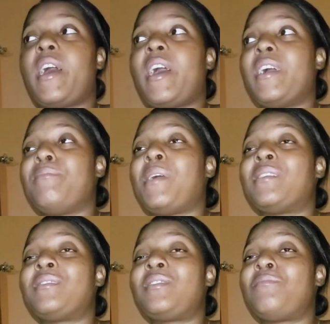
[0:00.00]
And me I
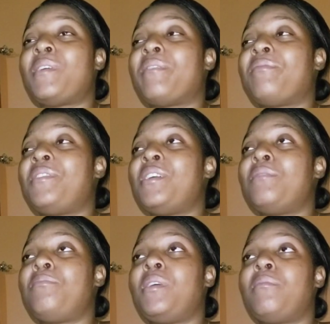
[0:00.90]
tell me I feel
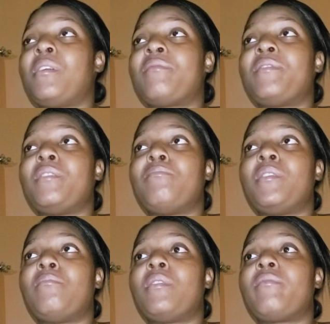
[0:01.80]
pain, me I feel
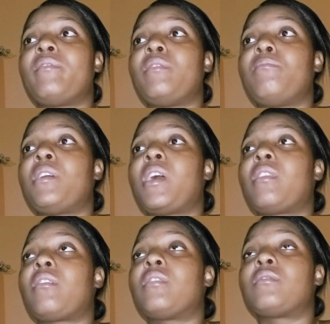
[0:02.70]
pain, me I feel pain. I
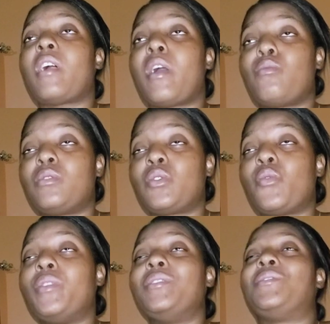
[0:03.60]
thought I was
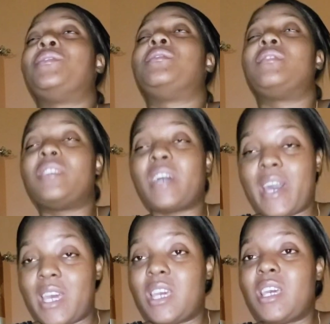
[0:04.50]
going to
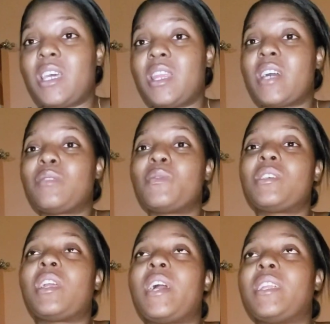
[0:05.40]
die. That was the
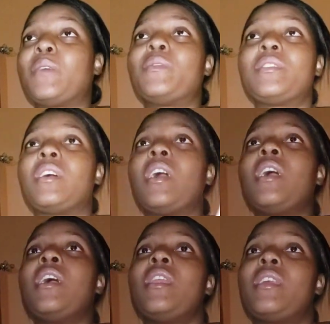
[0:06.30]

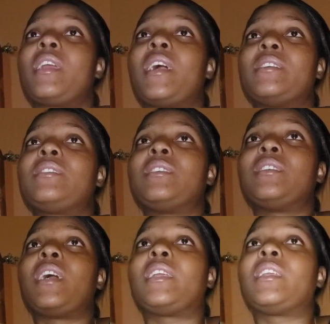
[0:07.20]
last
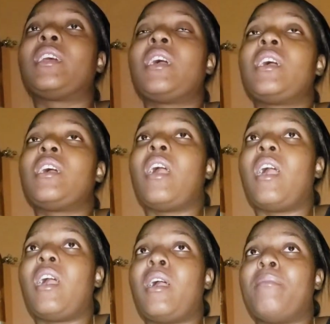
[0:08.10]
thing that
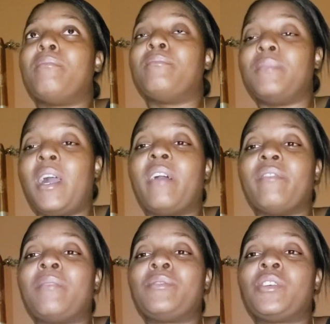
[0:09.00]
me have
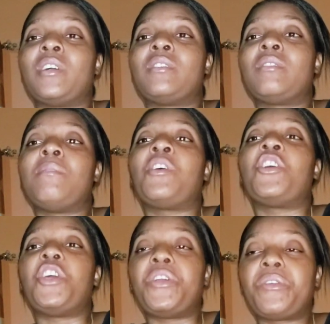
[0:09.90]
options if I
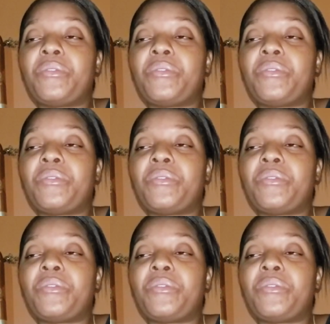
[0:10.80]
got dead.